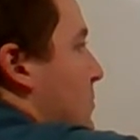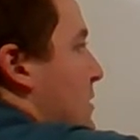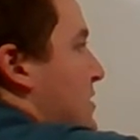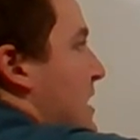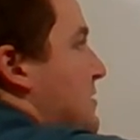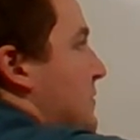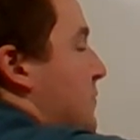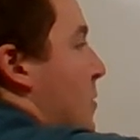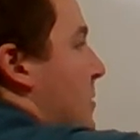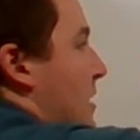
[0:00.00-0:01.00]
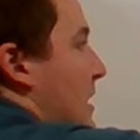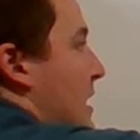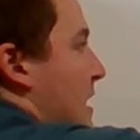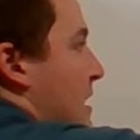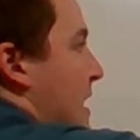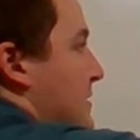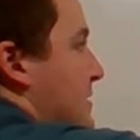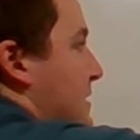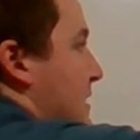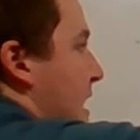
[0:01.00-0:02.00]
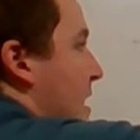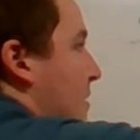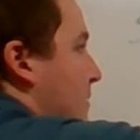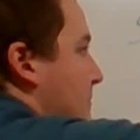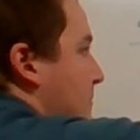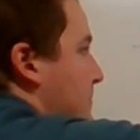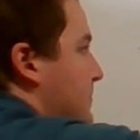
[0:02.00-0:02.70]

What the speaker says: which has the formula NaCl,